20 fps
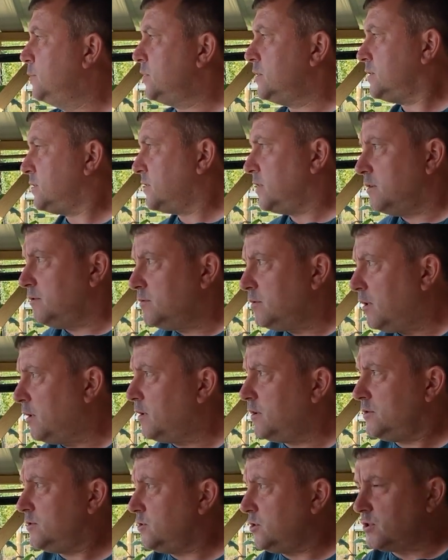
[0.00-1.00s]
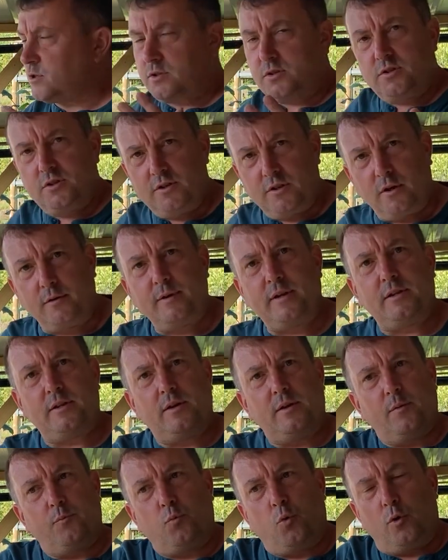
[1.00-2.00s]
So just, you know,
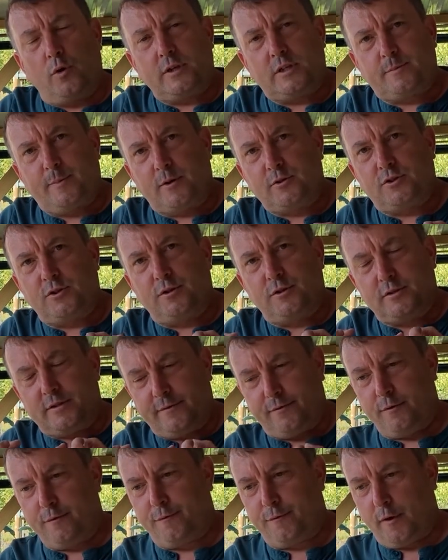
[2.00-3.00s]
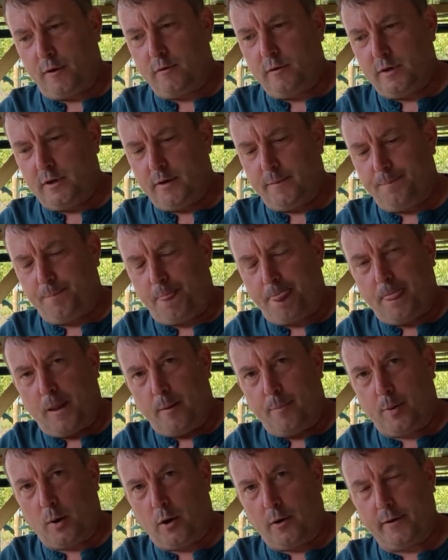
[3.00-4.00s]
what it's supposed to do is, if you foliar
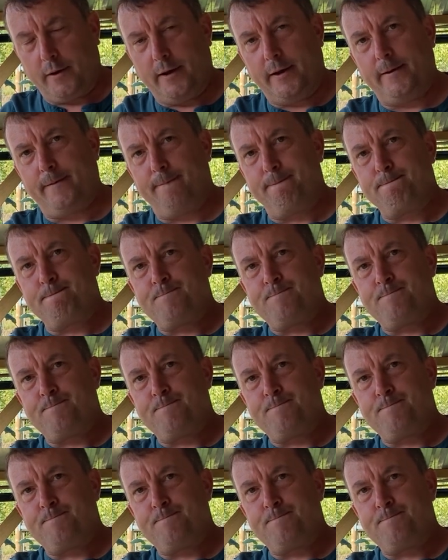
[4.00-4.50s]
apply it,